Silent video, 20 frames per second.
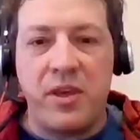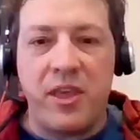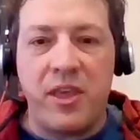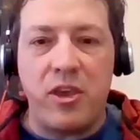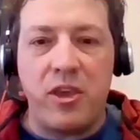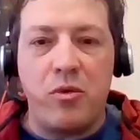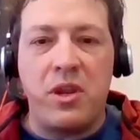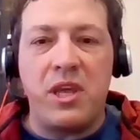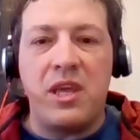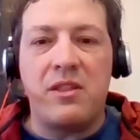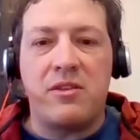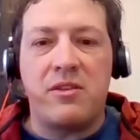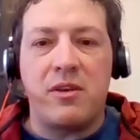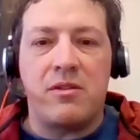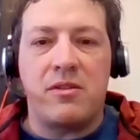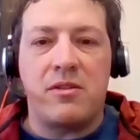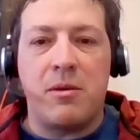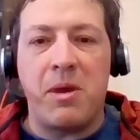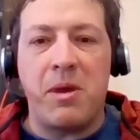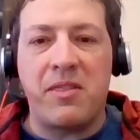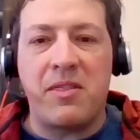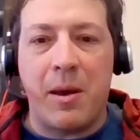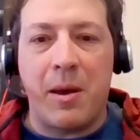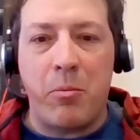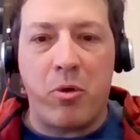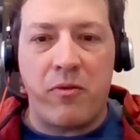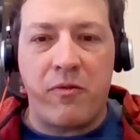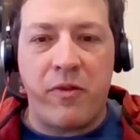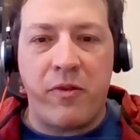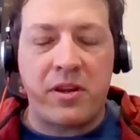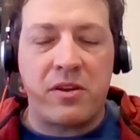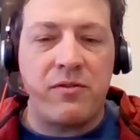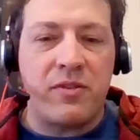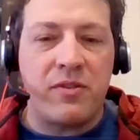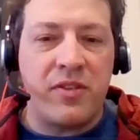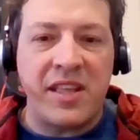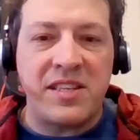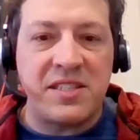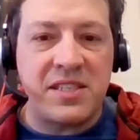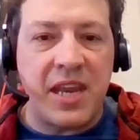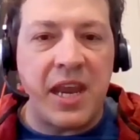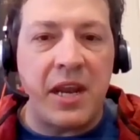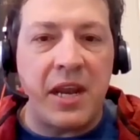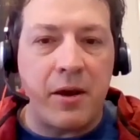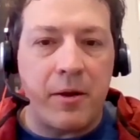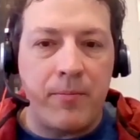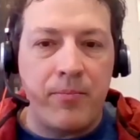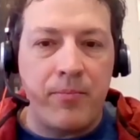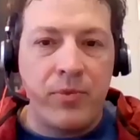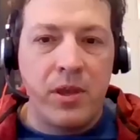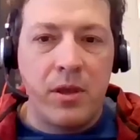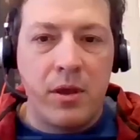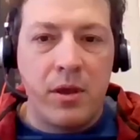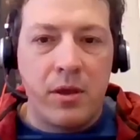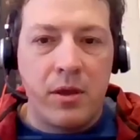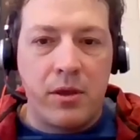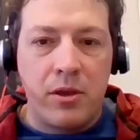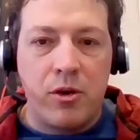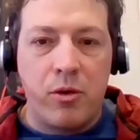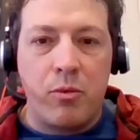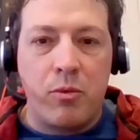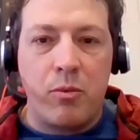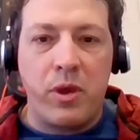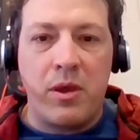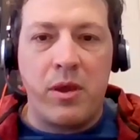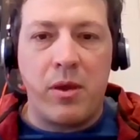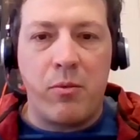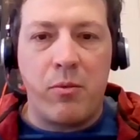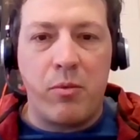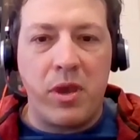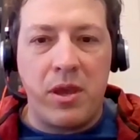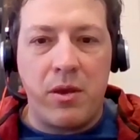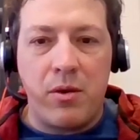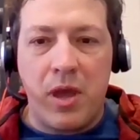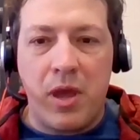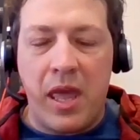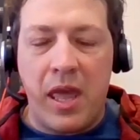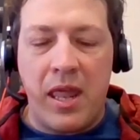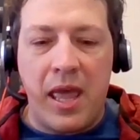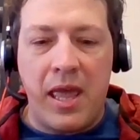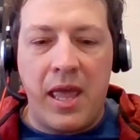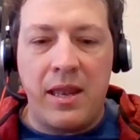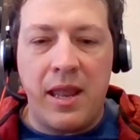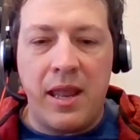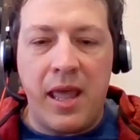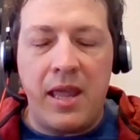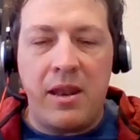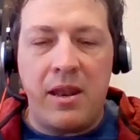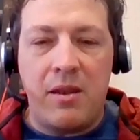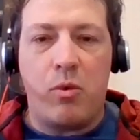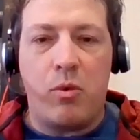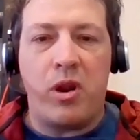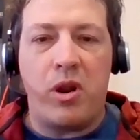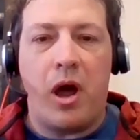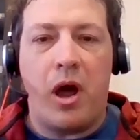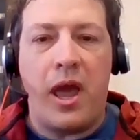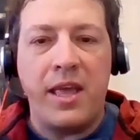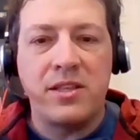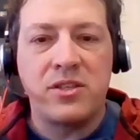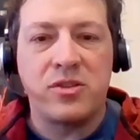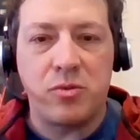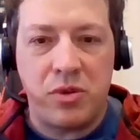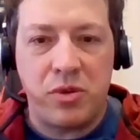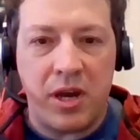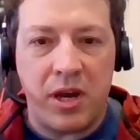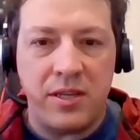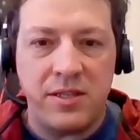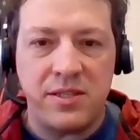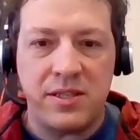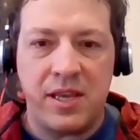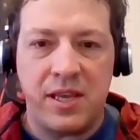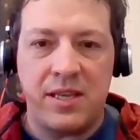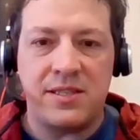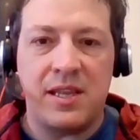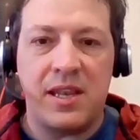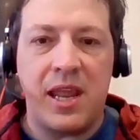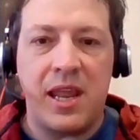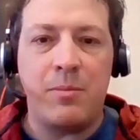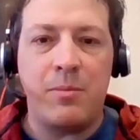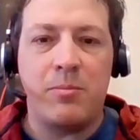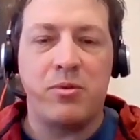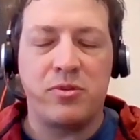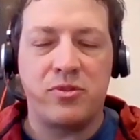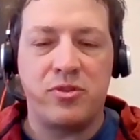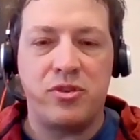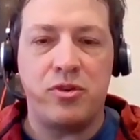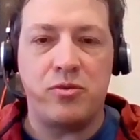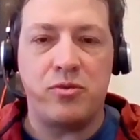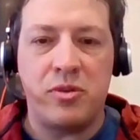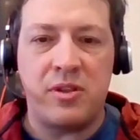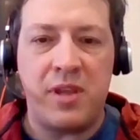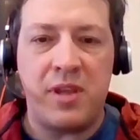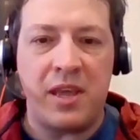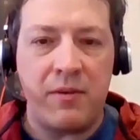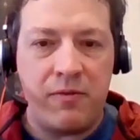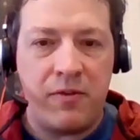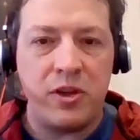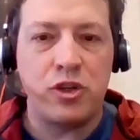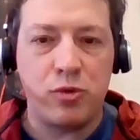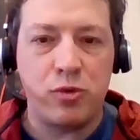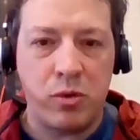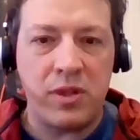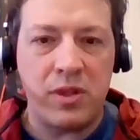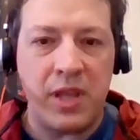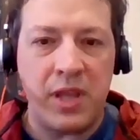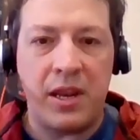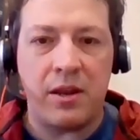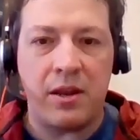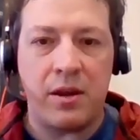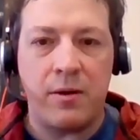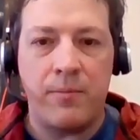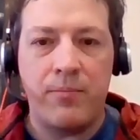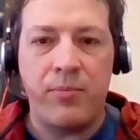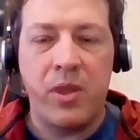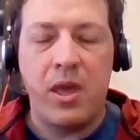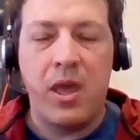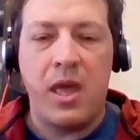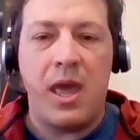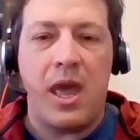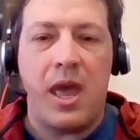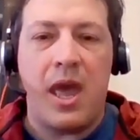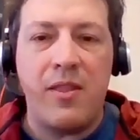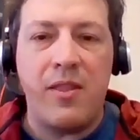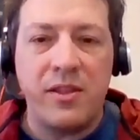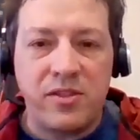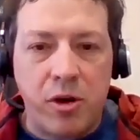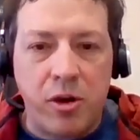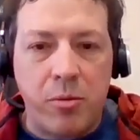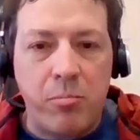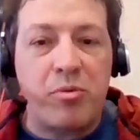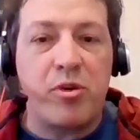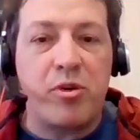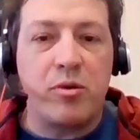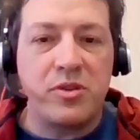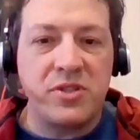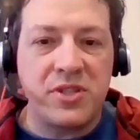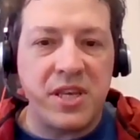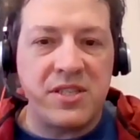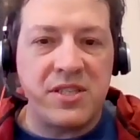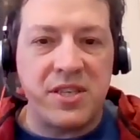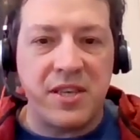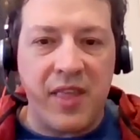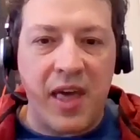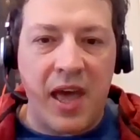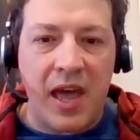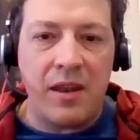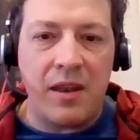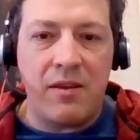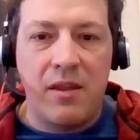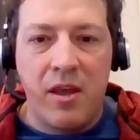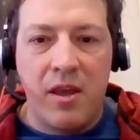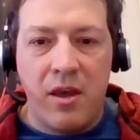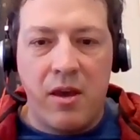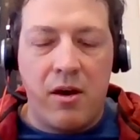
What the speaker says: thing that you need to make that more effective? And that's data. And what iENSO does is enables you to take visual data and then start processing that